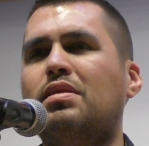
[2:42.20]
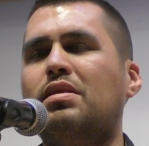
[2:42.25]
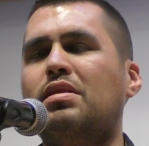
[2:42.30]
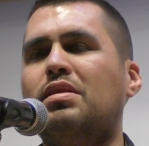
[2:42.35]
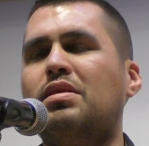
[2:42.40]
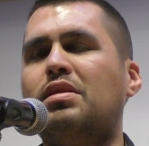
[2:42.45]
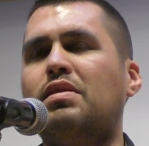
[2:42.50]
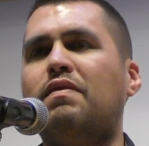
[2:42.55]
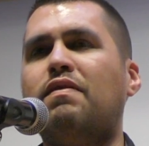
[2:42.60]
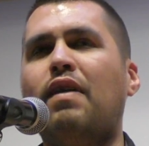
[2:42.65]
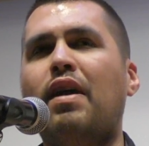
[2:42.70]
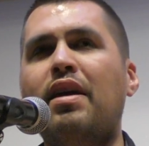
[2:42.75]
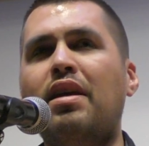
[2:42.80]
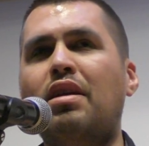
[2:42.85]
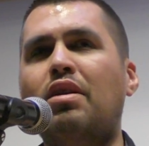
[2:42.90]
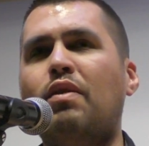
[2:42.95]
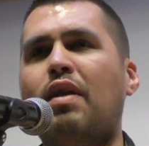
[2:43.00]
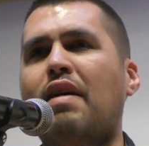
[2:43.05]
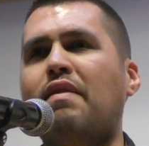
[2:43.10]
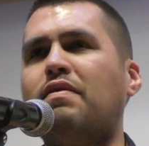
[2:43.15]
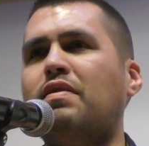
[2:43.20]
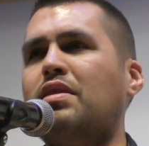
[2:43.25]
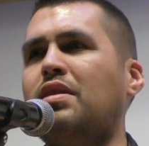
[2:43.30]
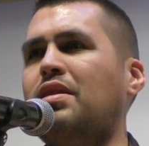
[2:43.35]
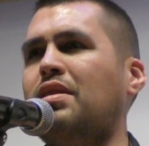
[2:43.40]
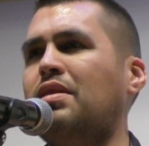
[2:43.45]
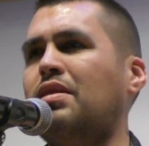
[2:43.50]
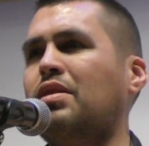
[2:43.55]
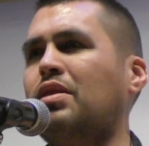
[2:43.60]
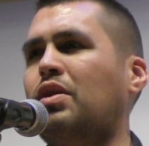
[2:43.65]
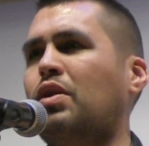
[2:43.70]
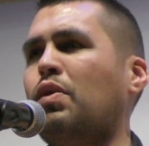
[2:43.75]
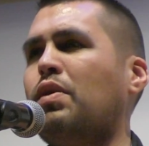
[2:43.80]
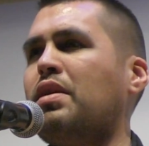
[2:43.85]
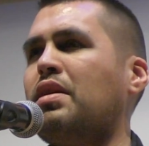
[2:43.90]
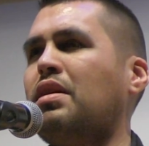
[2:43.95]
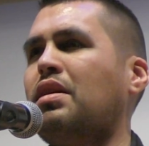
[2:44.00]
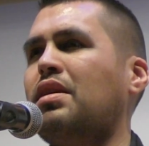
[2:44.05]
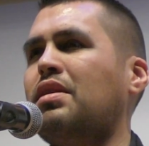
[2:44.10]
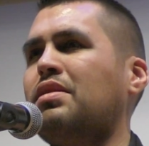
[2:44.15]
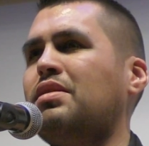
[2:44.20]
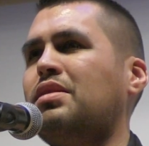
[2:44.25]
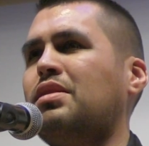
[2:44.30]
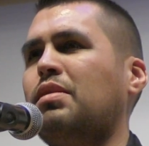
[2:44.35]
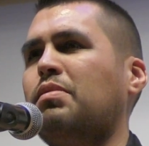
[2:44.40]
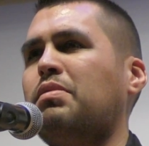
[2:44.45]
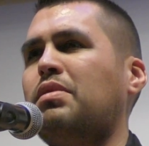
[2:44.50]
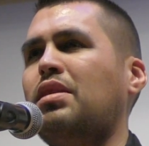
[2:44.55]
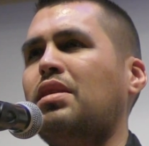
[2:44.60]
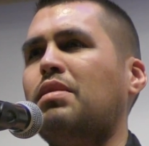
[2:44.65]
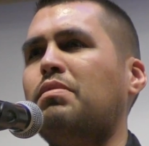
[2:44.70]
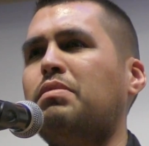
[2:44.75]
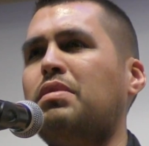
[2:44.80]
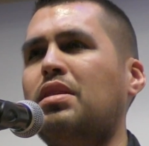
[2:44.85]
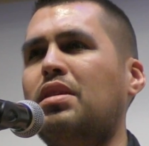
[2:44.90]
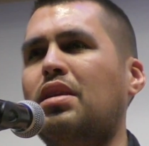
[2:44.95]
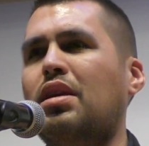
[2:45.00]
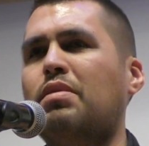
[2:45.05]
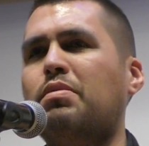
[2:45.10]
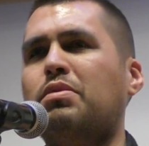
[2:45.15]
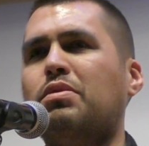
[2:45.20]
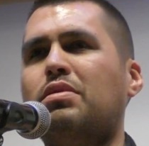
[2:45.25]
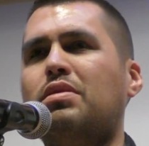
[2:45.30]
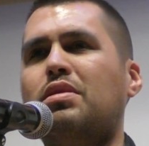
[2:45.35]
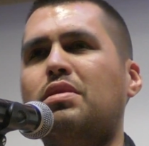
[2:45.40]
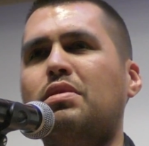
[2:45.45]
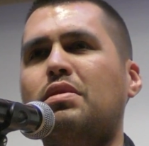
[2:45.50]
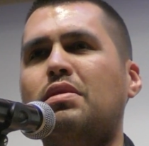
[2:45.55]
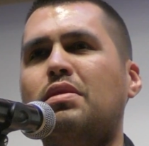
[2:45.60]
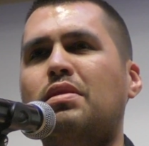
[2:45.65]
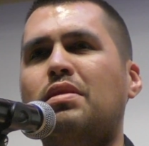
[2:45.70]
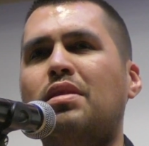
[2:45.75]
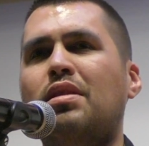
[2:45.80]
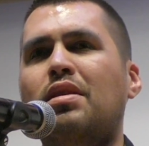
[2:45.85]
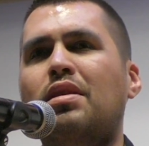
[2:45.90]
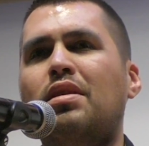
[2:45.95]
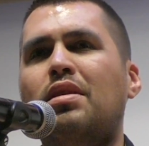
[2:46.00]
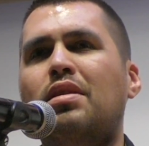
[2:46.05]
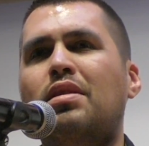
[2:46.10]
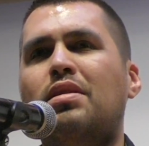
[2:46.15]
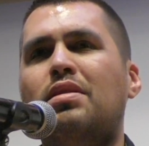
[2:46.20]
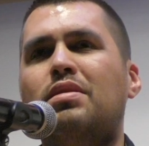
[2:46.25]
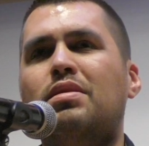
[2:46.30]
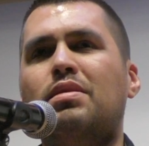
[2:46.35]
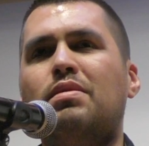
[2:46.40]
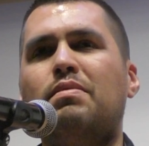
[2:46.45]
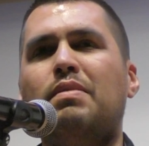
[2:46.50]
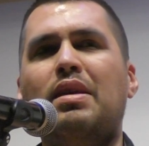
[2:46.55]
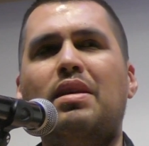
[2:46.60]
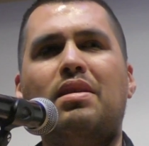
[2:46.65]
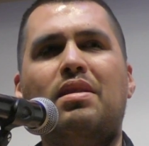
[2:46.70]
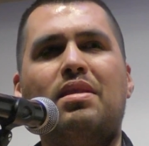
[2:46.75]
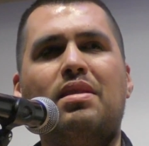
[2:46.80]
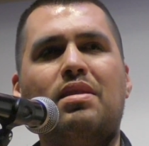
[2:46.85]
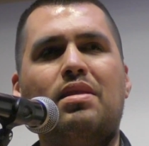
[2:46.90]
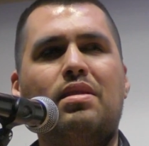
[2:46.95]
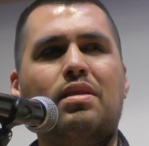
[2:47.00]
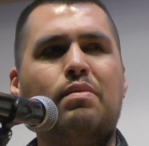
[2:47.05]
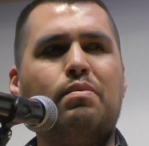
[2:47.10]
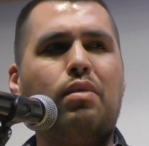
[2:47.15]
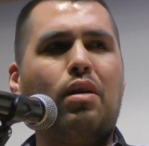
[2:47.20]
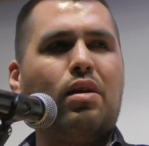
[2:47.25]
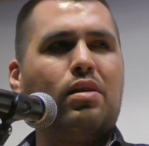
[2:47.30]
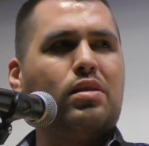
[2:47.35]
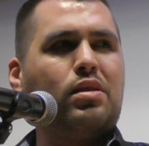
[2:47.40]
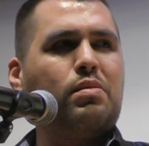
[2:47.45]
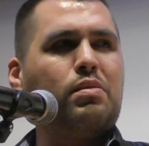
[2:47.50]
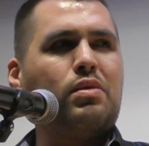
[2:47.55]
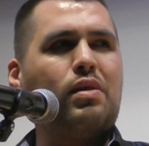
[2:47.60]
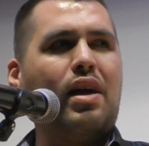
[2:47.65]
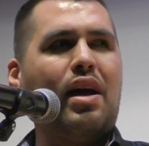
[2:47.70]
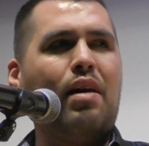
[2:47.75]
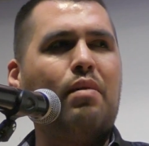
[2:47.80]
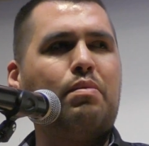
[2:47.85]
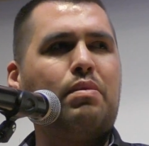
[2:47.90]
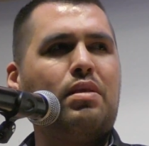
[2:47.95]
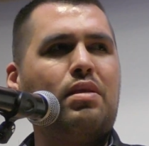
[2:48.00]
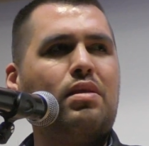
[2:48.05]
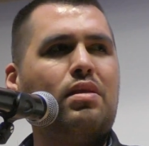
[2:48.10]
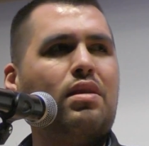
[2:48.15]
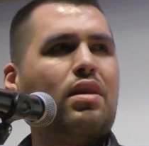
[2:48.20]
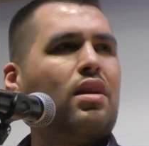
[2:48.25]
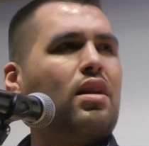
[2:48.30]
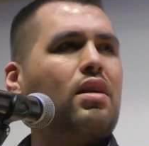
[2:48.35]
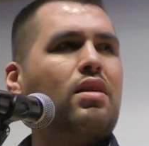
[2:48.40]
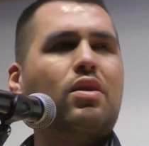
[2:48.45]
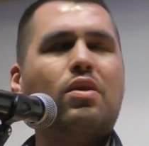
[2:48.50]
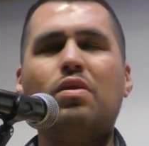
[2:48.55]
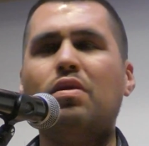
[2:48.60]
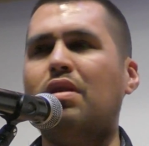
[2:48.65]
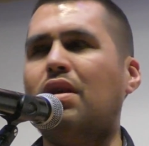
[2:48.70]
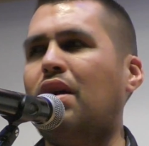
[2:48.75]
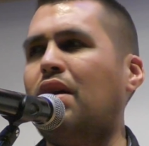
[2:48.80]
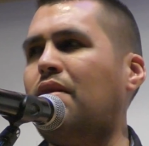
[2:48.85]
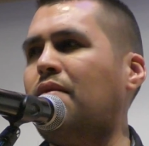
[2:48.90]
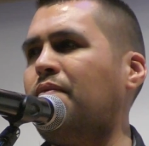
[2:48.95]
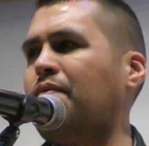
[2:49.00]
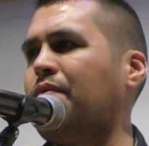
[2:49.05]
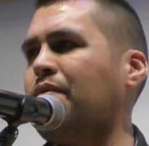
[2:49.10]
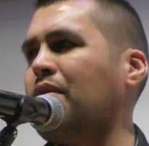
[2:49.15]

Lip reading: as defying gravity, going against something and being able to make the impossible happen. And I know that